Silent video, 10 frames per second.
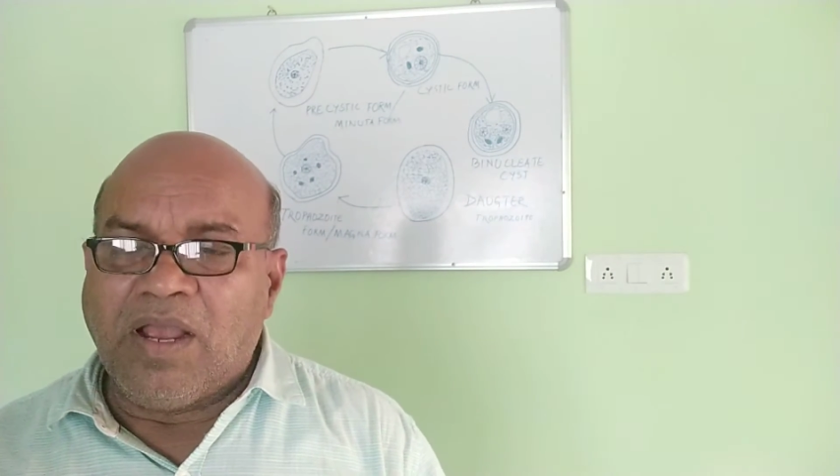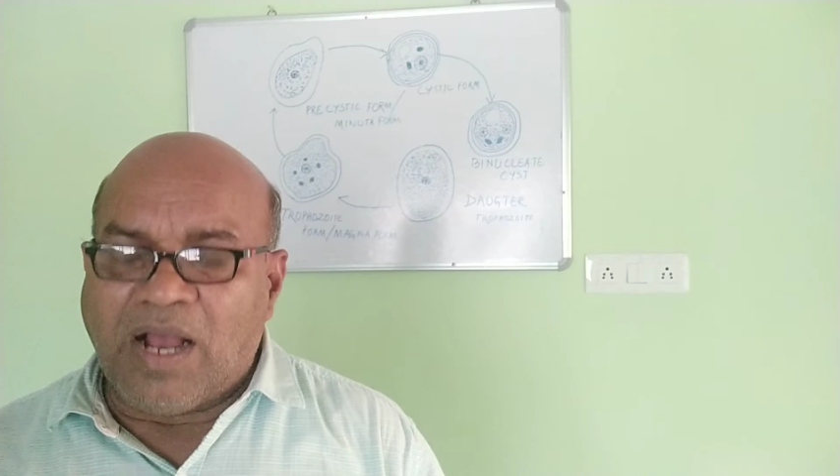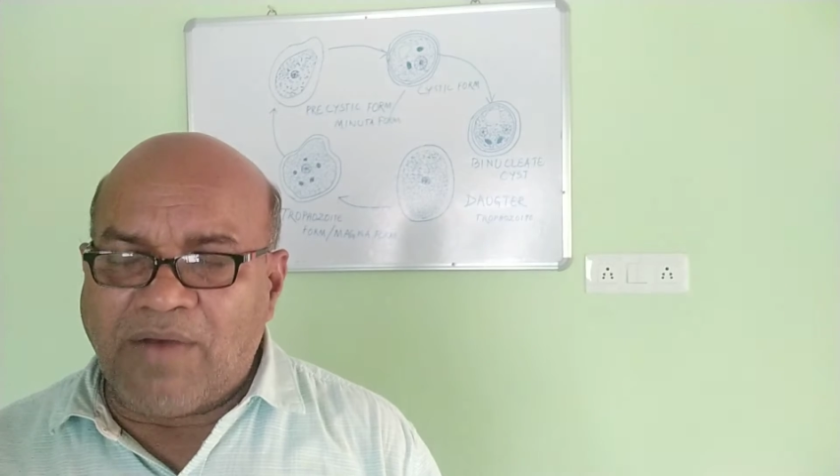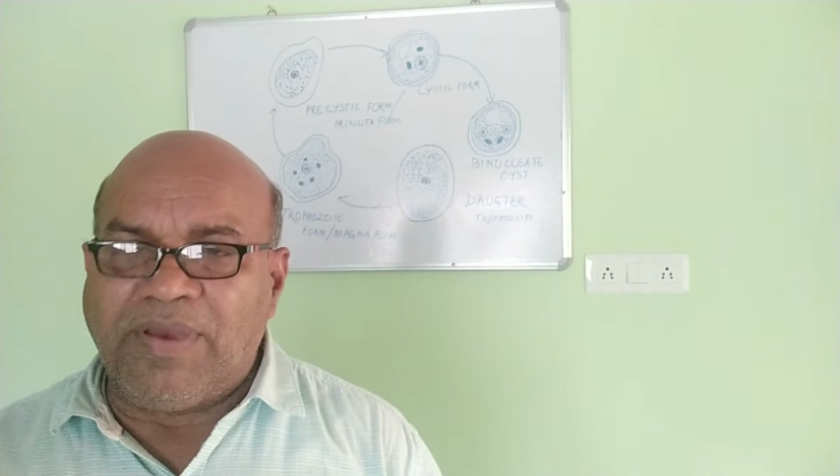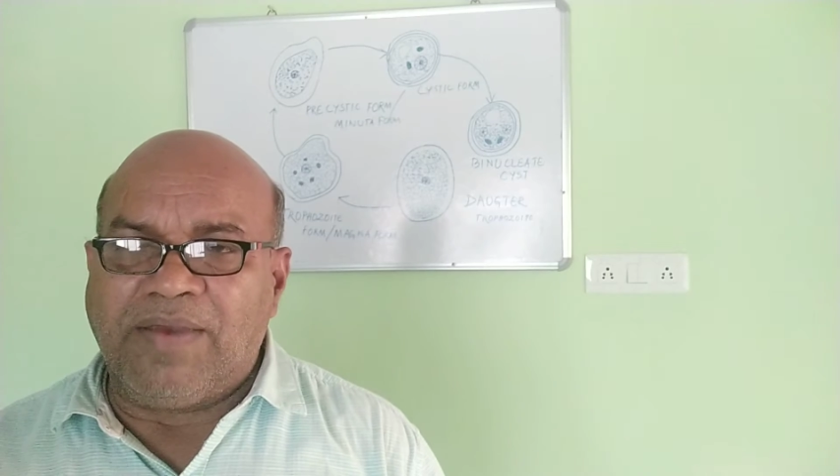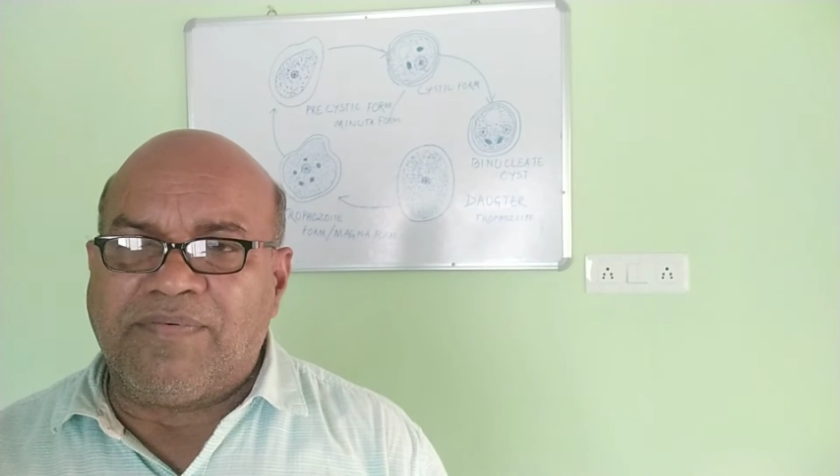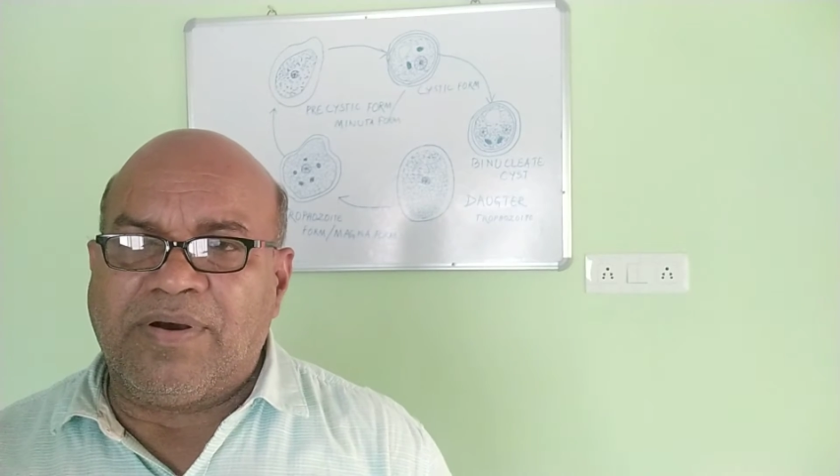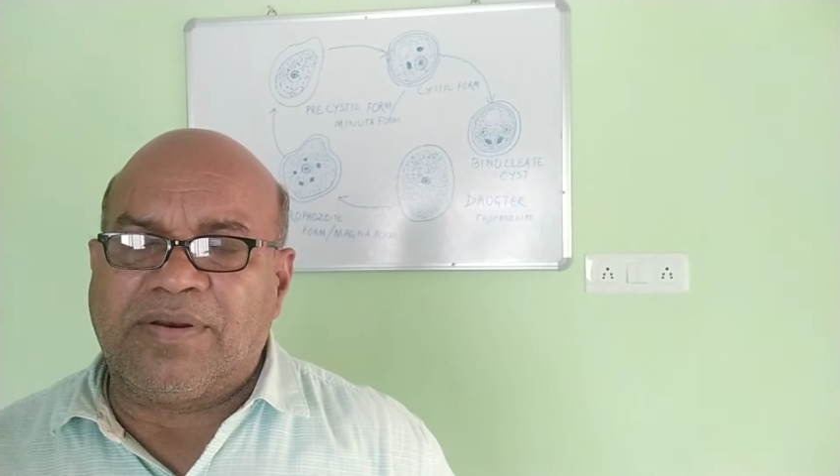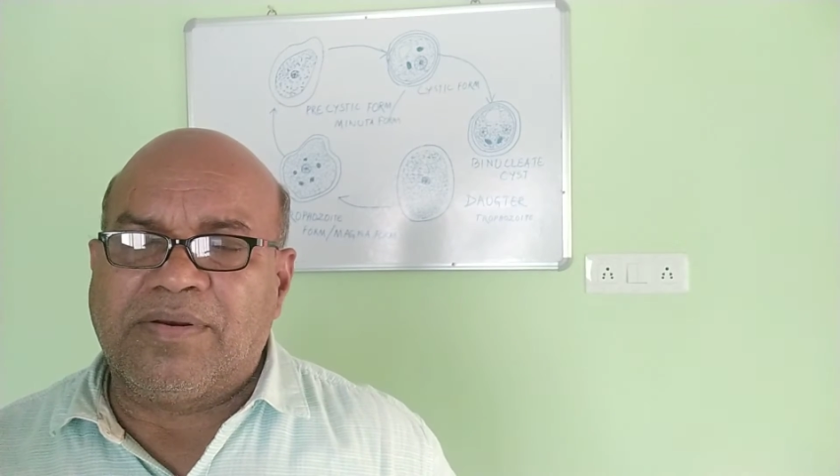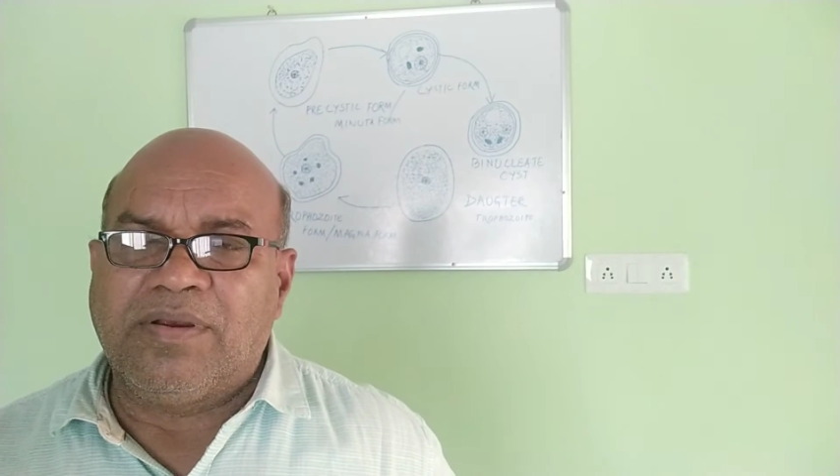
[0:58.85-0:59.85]

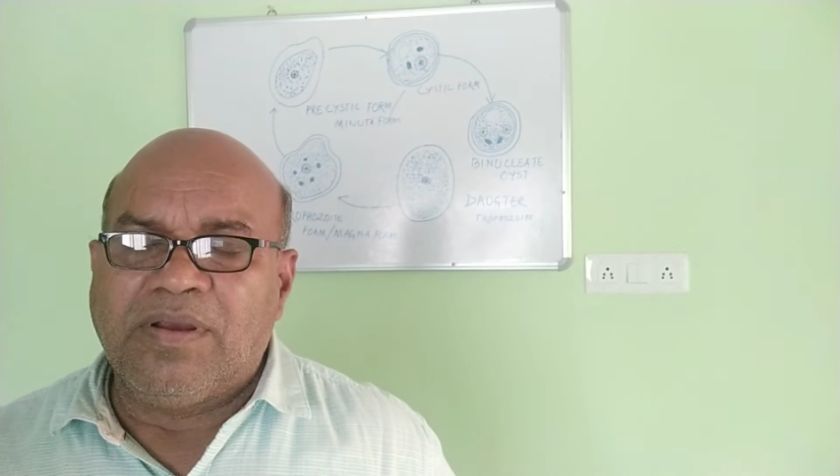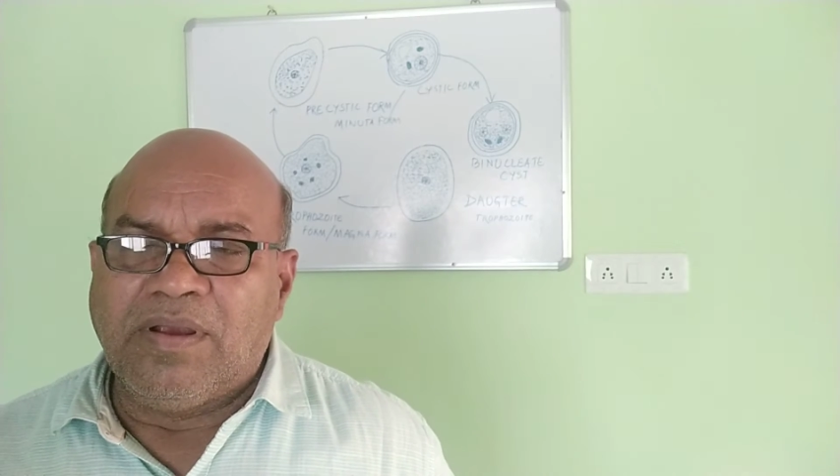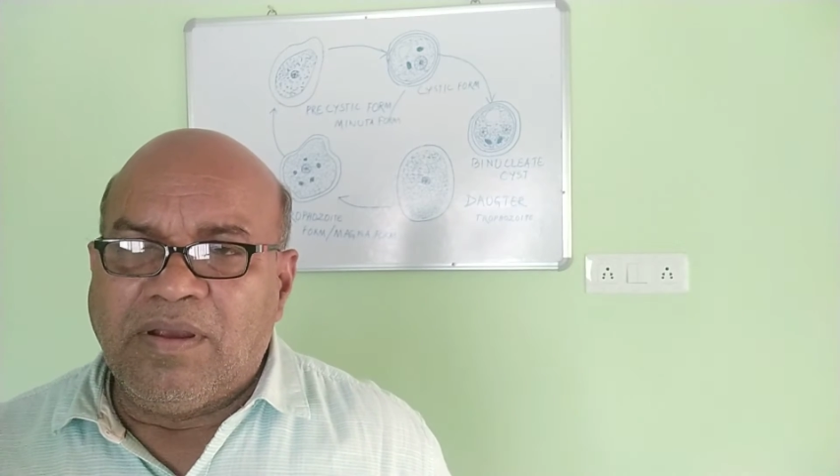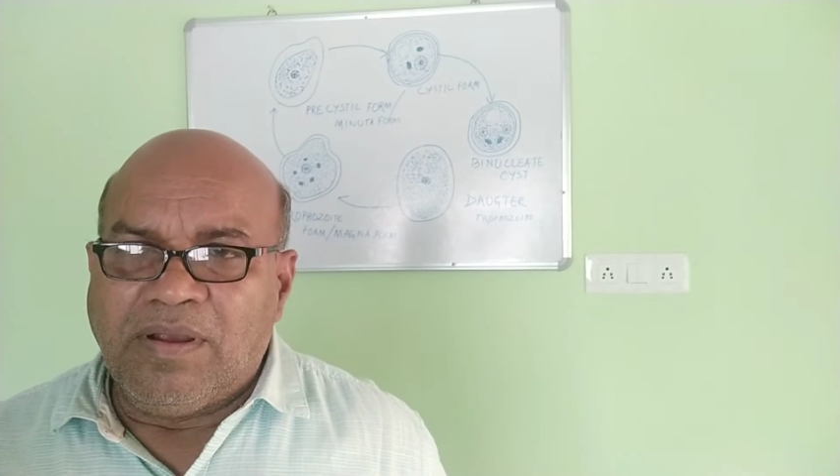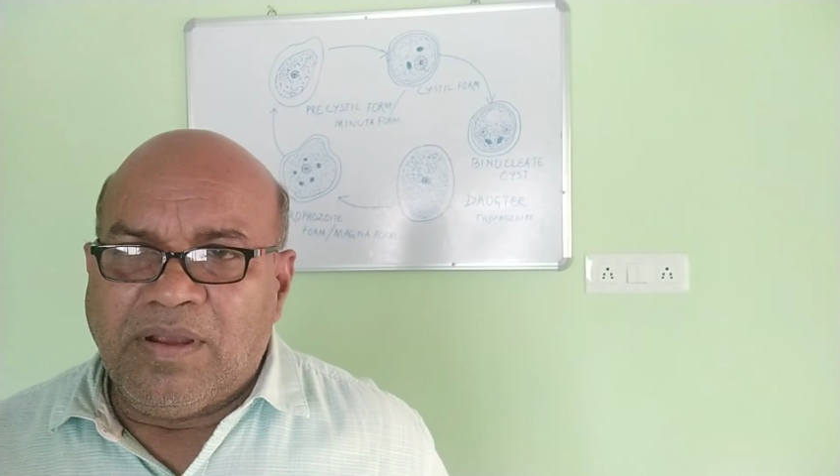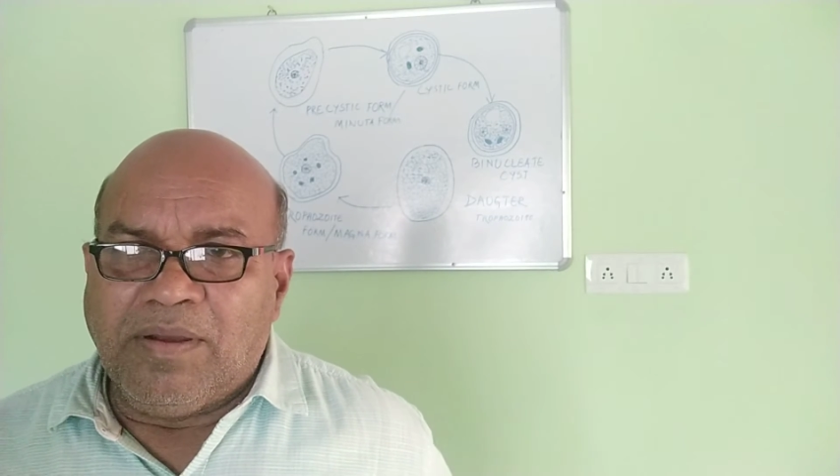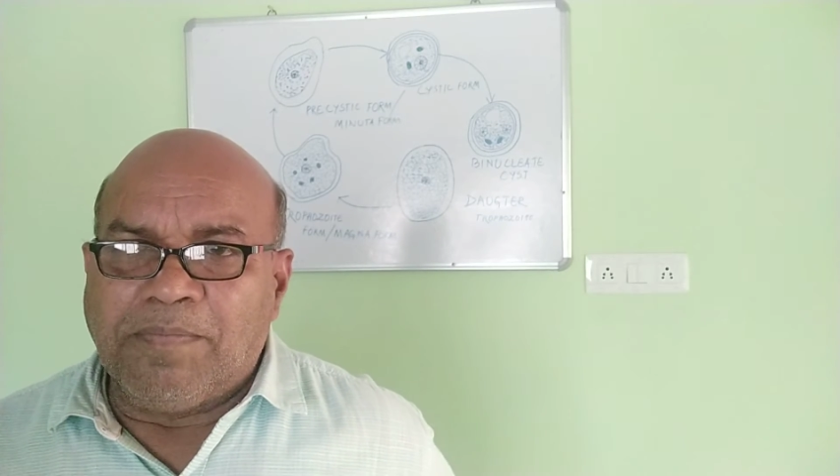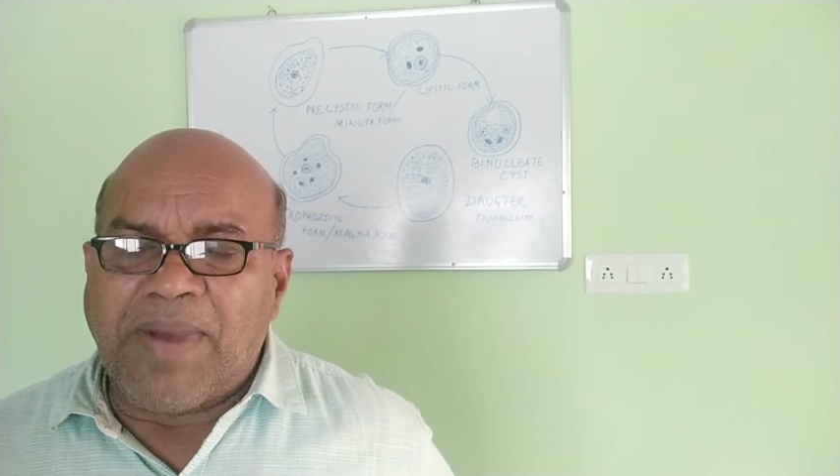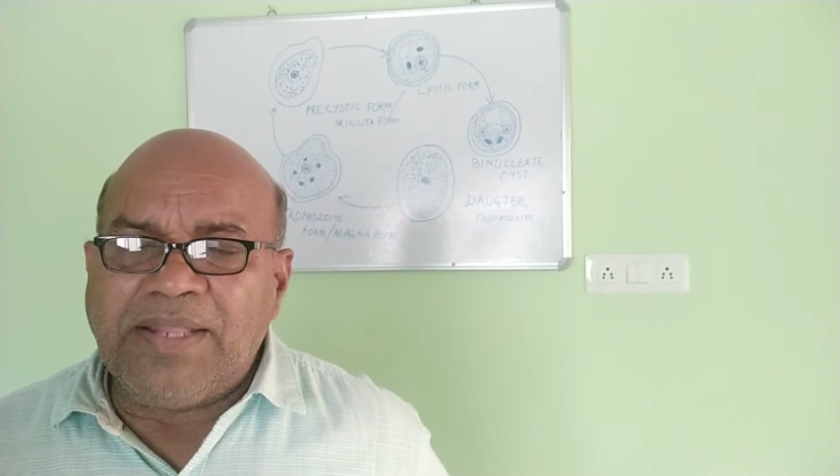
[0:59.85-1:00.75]
However, by